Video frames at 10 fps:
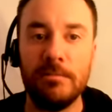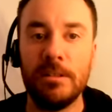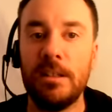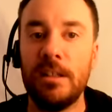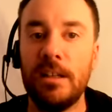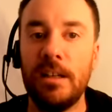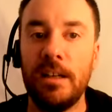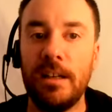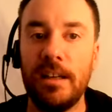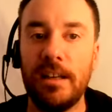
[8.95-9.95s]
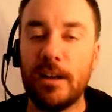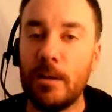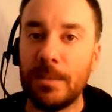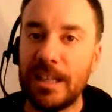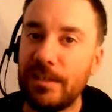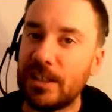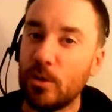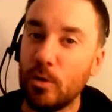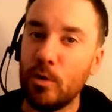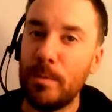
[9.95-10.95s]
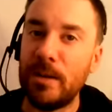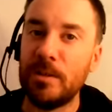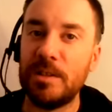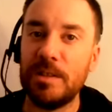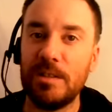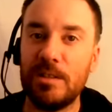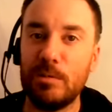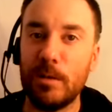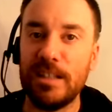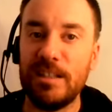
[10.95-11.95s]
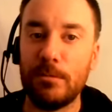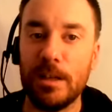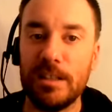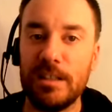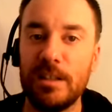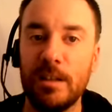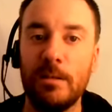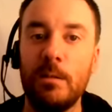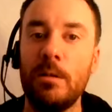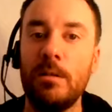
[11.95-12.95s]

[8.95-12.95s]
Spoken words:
I can't believe it's almost 2022.